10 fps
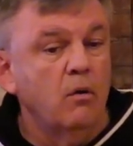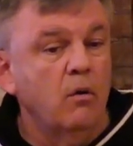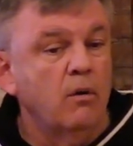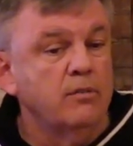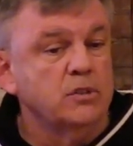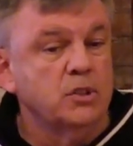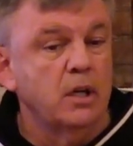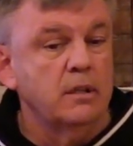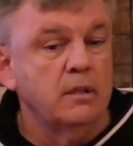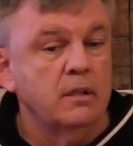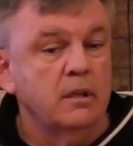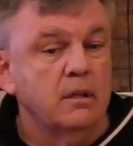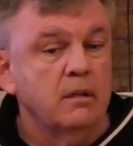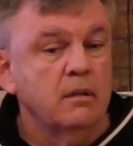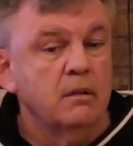all of a sudden,
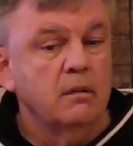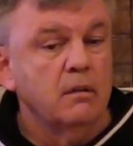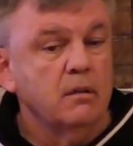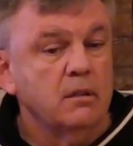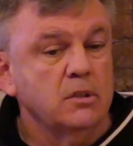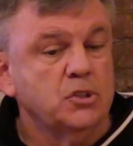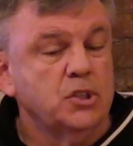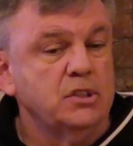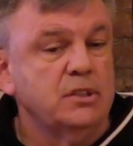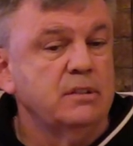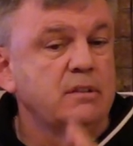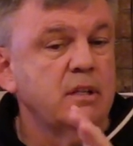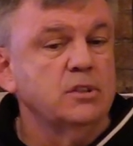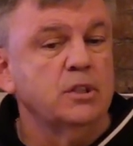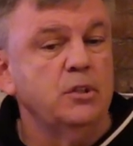she
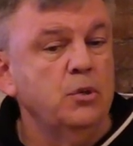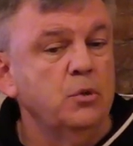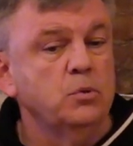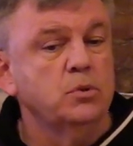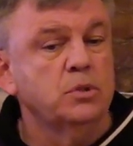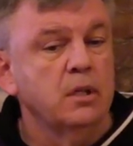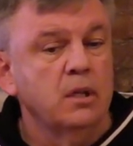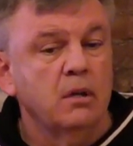doesn't use,